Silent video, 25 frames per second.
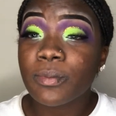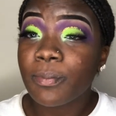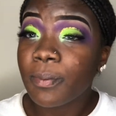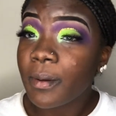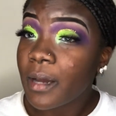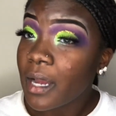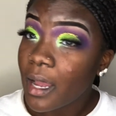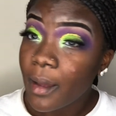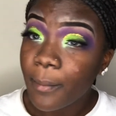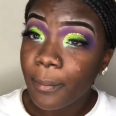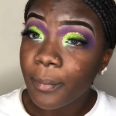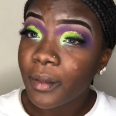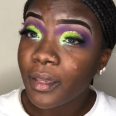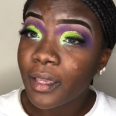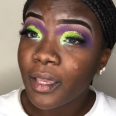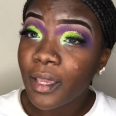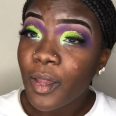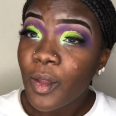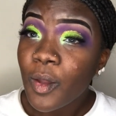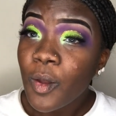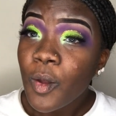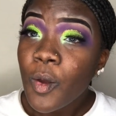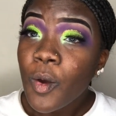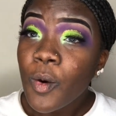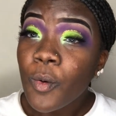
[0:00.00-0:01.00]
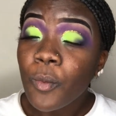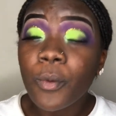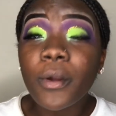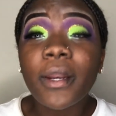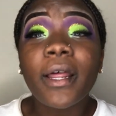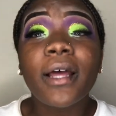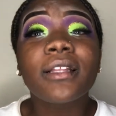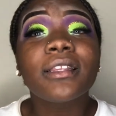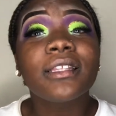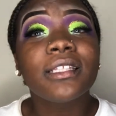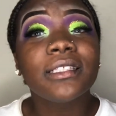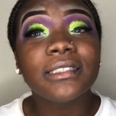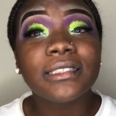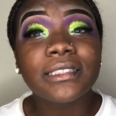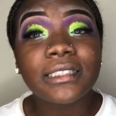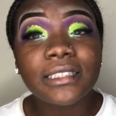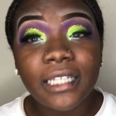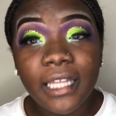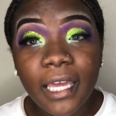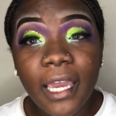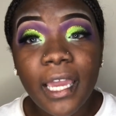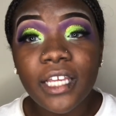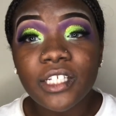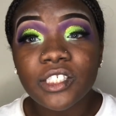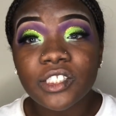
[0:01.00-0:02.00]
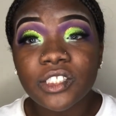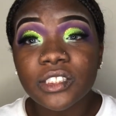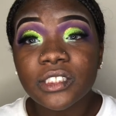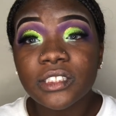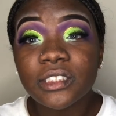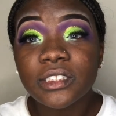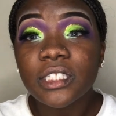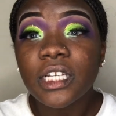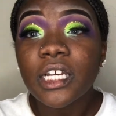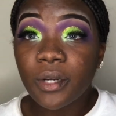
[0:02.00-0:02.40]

popping without these lashes.